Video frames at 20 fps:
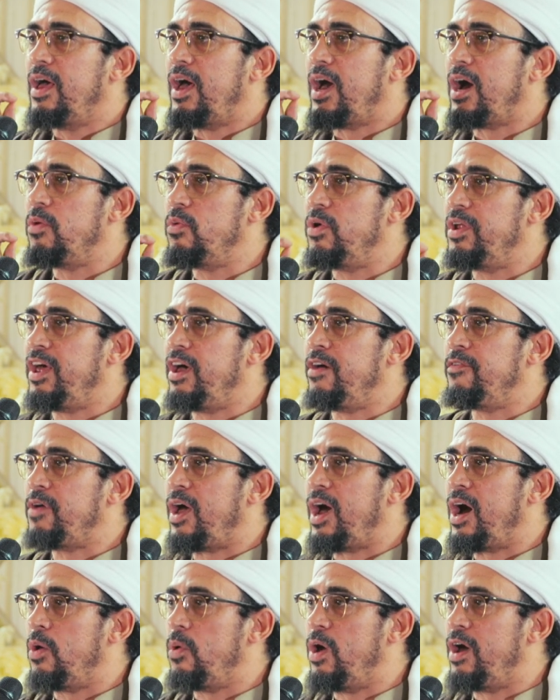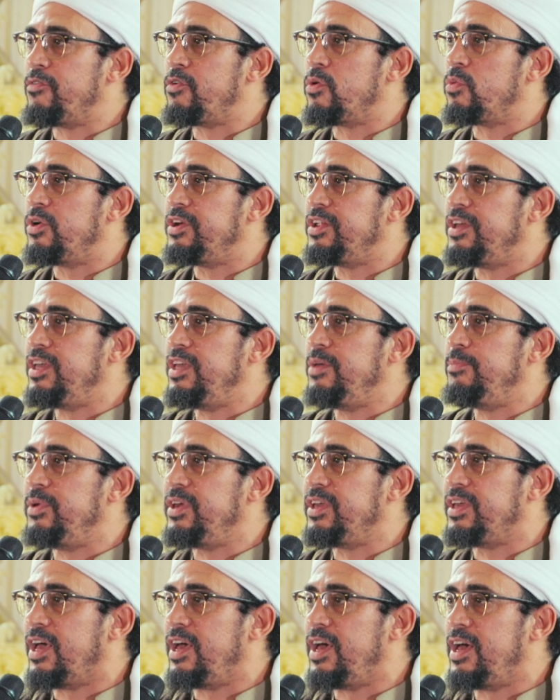However, when he
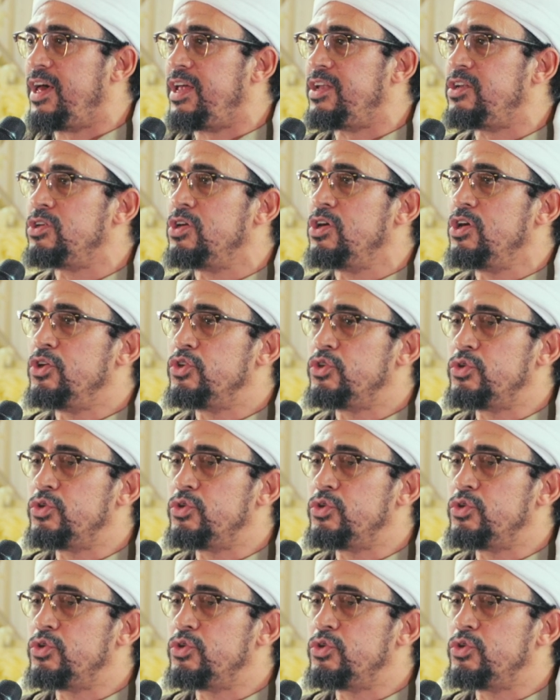began